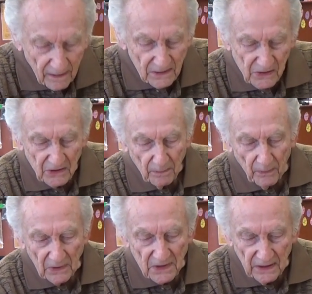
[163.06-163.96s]
Our
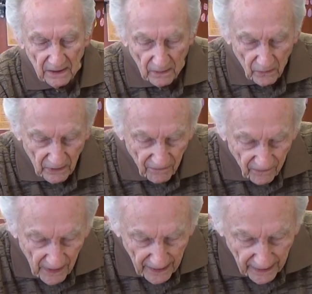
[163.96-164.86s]
ship was hit with
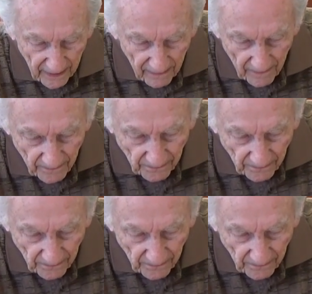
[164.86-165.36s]
flak,